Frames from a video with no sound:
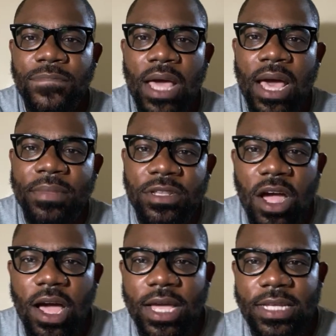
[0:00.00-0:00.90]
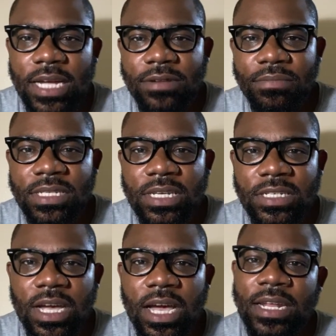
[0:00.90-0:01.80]
I'm the darkest out of my
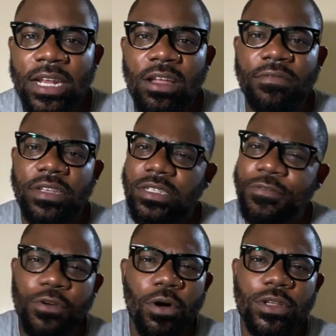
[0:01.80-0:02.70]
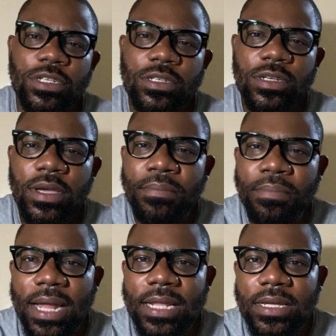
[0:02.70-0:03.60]
sister and I love it. Of course, in
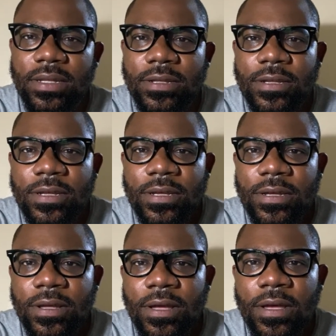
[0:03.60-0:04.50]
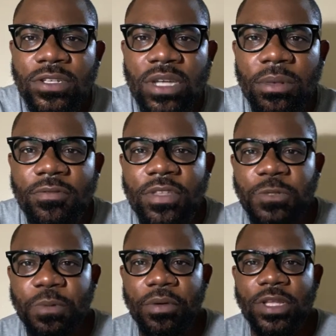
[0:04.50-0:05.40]
Bali. Some of these
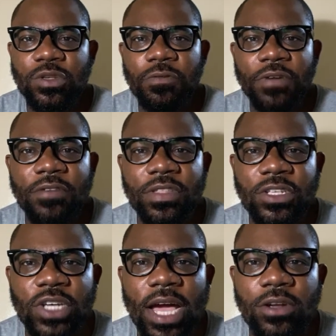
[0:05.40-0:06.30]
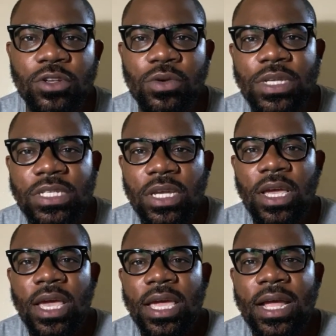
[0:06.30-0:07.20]
parents who favor the child who is
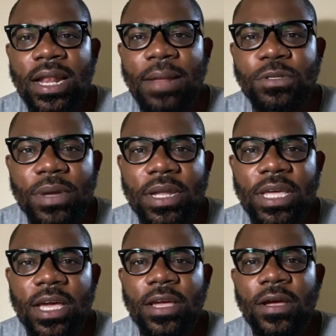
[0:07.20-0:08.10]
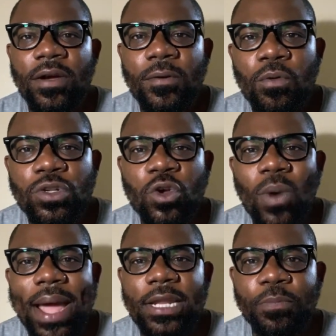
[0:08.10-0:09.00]
a kleptomaniac would
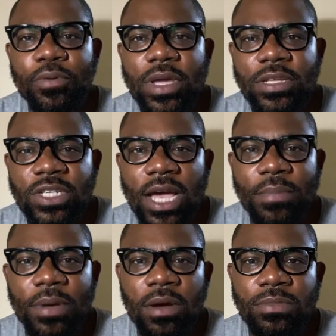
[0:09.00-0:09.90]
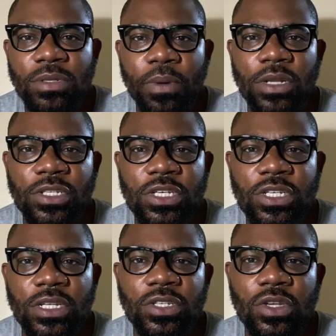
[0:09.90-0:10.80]
quietly pray the child becomes a
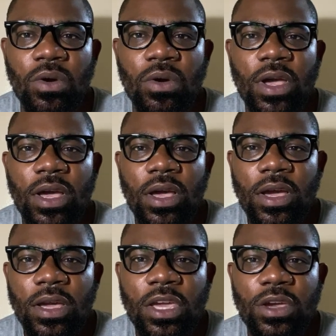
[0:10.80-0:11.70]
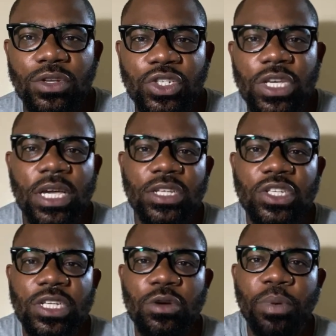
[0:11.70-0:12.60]
politician so he or she can
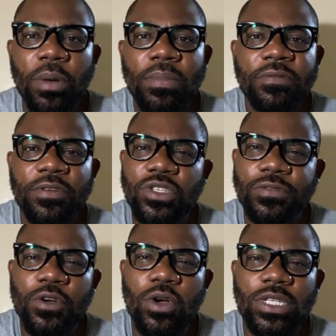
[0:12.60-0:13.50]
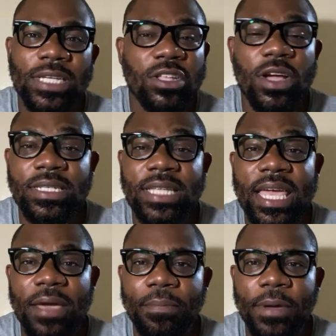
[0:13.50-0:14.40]
steal public funds. Of course, as long as they
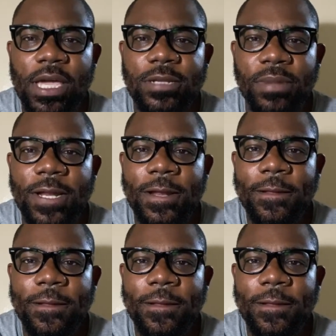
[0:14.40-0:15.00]
get paid, man.